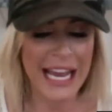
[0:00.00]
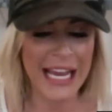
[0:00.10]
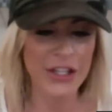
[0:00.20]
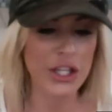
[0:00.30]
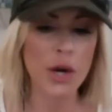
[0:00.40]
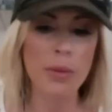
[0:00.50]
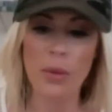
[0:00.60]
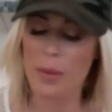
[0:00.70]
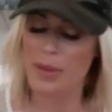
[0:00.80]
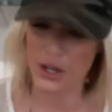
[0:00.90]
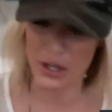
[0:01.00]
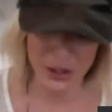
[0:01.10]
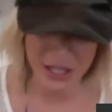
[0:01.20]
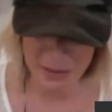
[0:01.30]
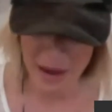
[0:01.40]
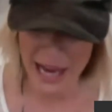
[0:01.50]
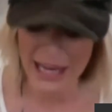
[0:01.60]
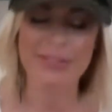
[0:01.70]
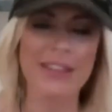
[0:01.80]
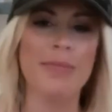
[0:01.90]
And, but when we started looking back
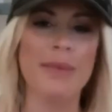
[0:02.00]
at them,